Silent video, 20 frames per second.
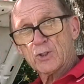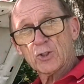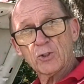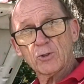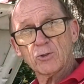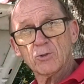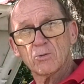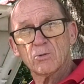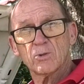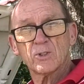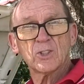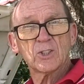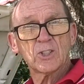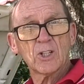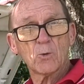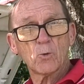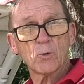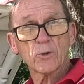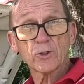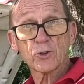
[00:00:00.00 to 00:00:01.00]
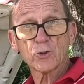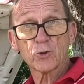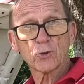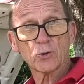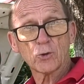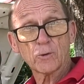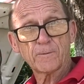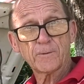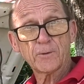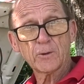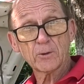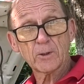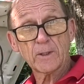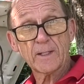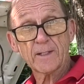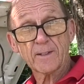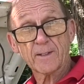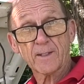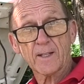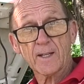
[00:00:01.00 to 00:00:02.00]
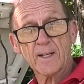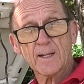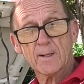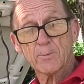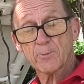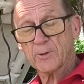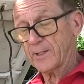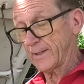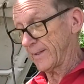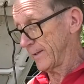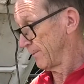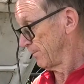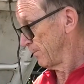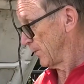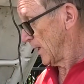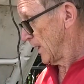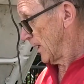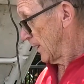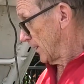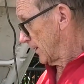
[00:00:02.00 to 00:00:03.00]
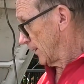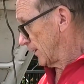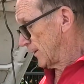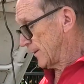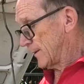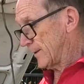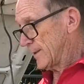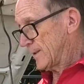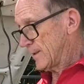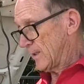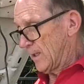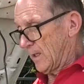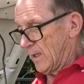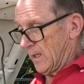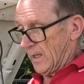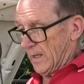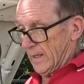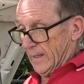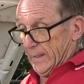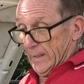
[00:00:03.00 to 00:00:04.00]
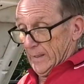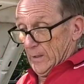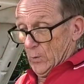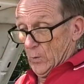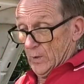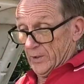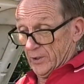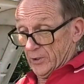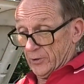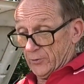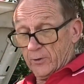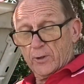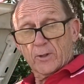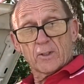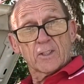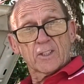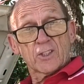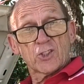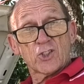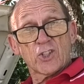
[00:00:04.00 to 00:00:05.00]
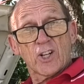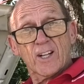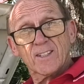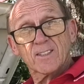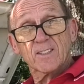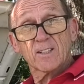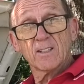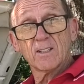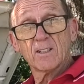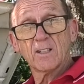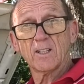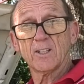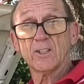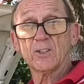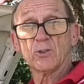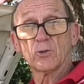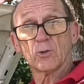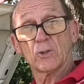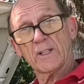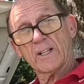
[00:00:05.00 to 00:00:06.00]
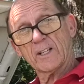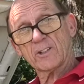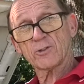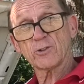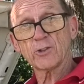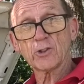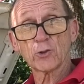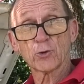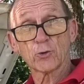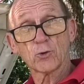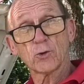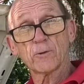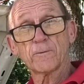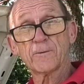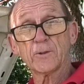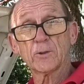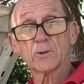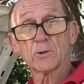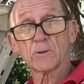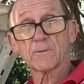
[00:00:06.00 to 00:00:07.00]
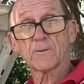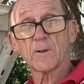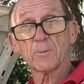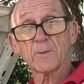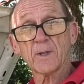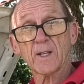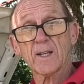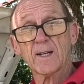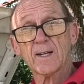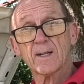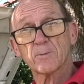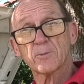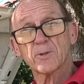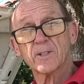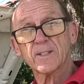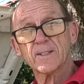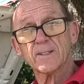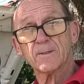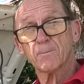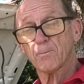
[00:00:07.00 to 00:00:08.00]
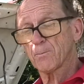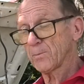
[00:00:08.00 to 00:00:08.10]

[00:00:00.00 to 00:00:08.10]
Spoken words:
two, you don't want to draw fuel out of the carburetor, all right? When the throttle is shut, you will actually draw fuel from the carburetor,